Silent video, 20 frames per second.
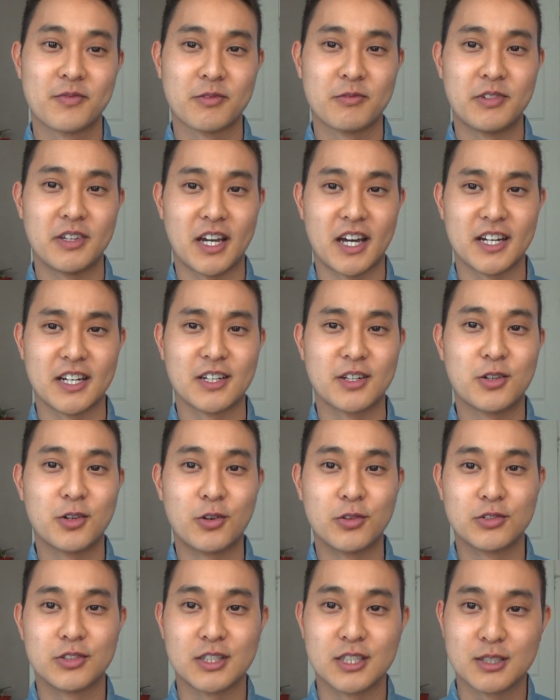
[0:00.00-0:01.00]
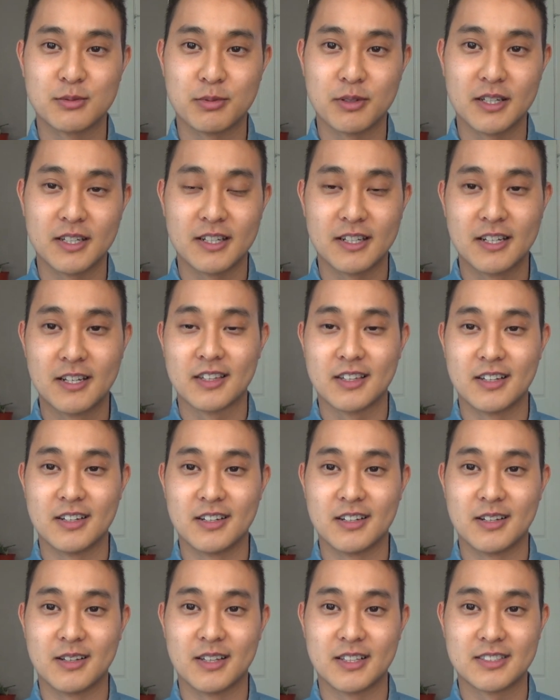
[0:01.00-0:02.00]
we added gold to this plate.
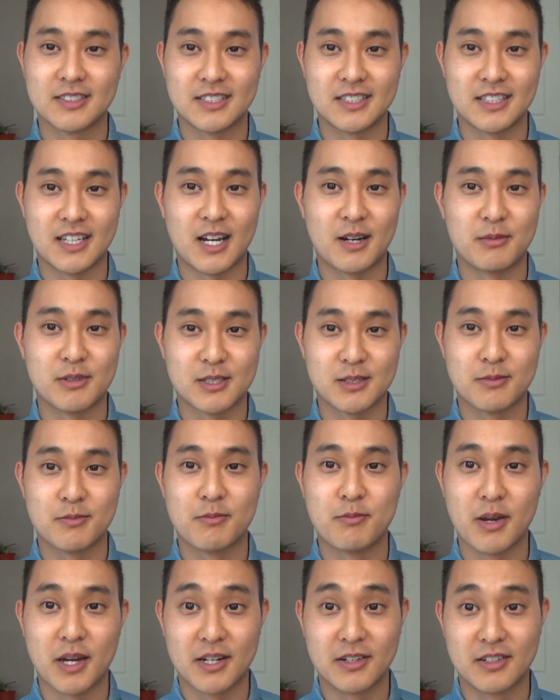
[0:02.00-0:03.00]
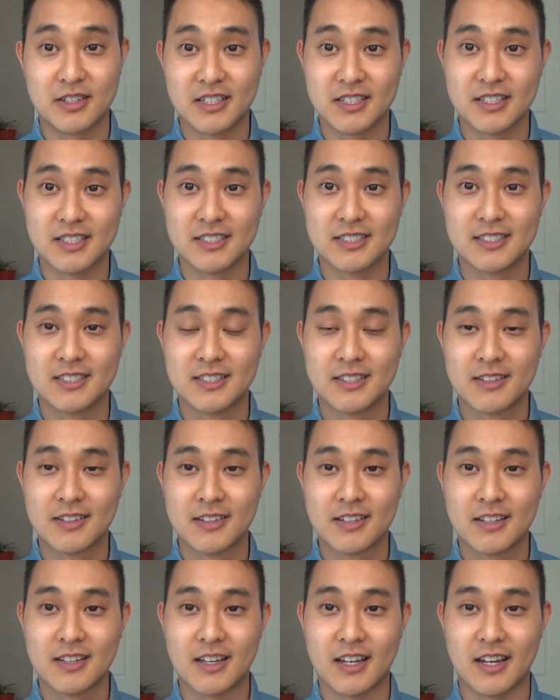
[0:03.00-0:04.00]
Let's see how much better it is
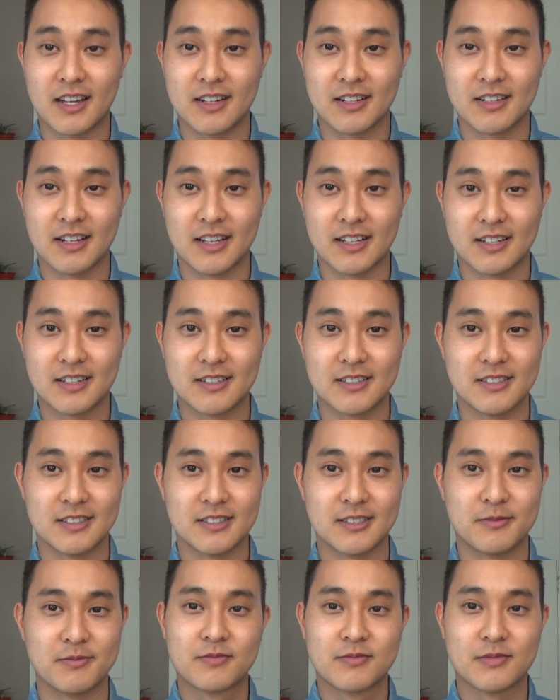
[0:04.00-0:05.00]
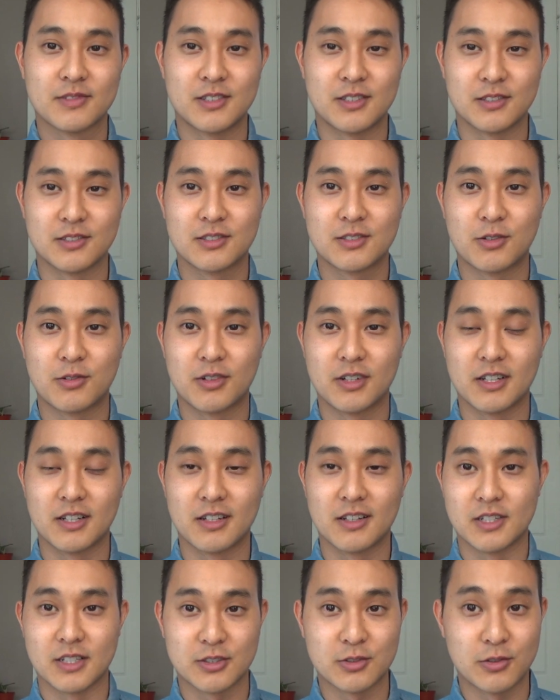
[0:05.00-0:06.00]
at like you know, storing
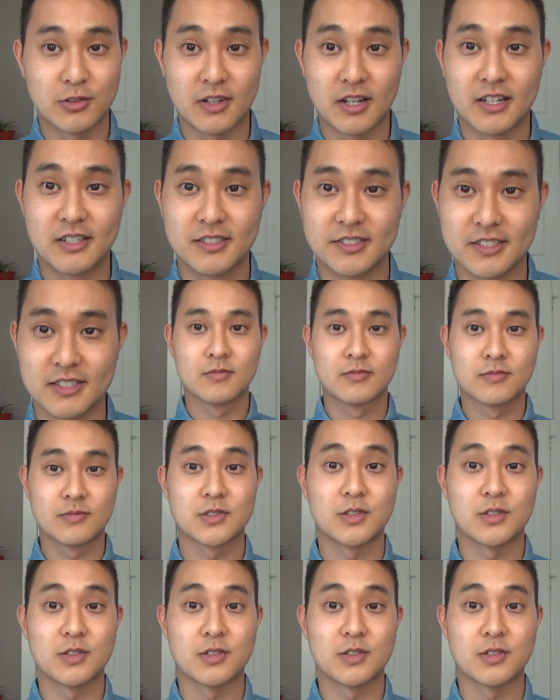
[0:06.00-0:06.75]
like solar energy.